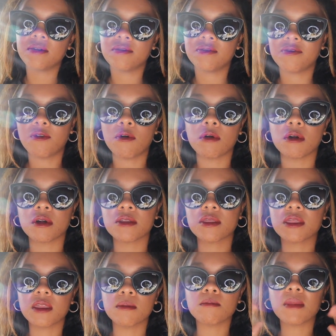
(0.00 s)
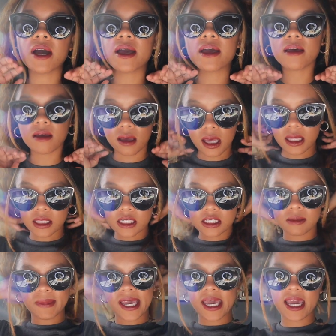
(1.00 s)
for my, at
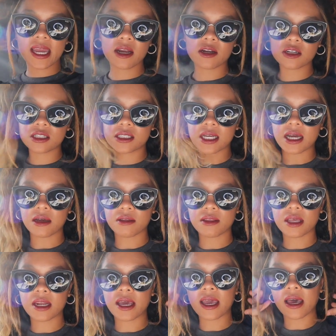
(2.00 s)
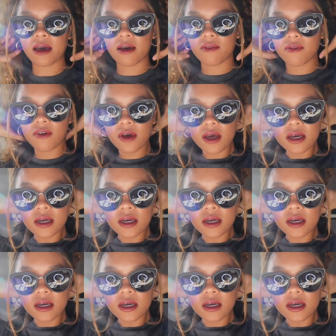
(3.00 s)
least my hairstyle that I have.